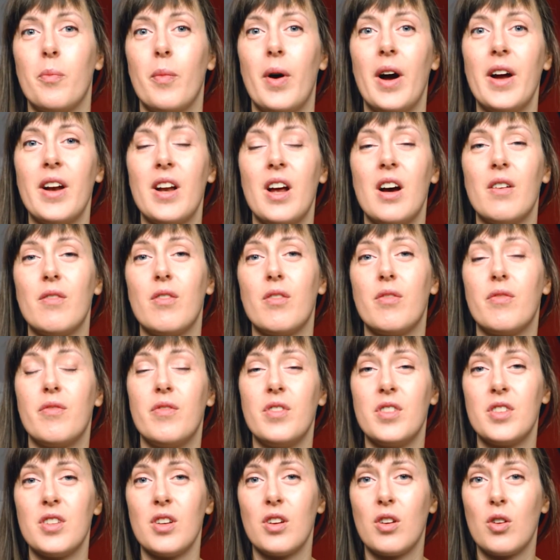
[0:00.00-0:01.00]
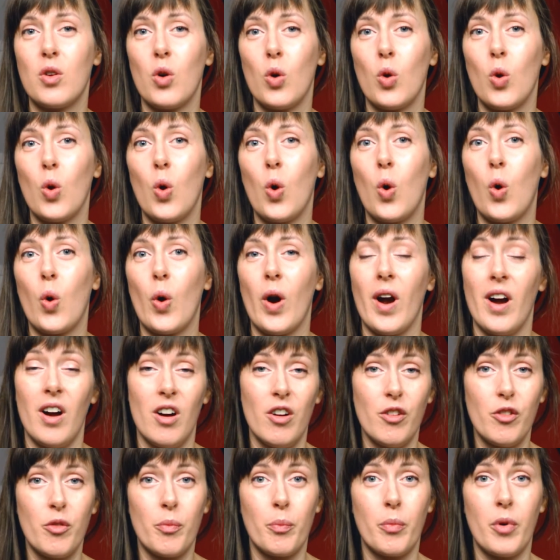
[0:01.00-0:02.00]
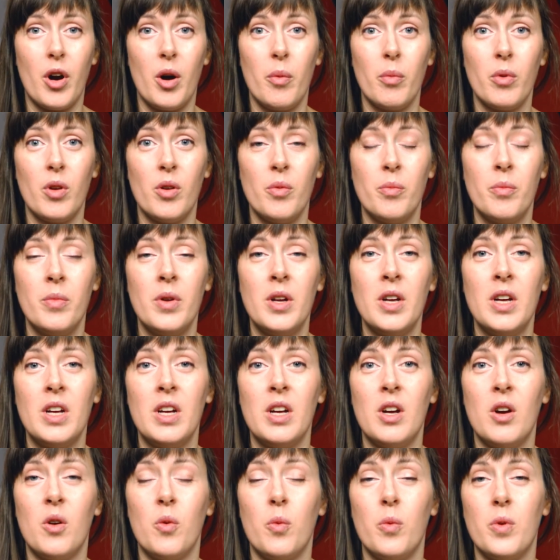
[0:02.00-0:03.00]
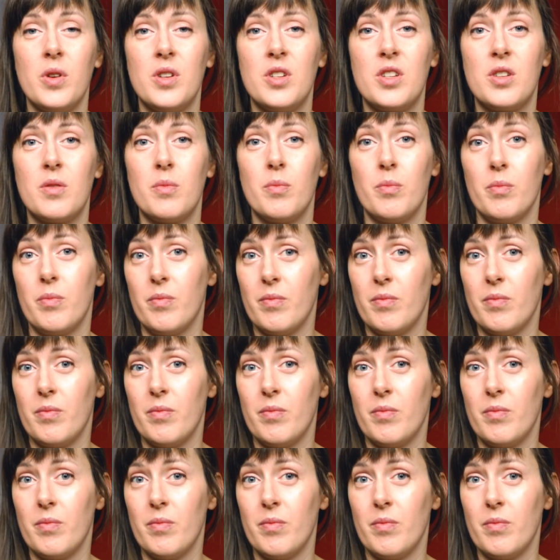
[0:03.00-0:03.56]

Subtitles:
might have a physical or health problem which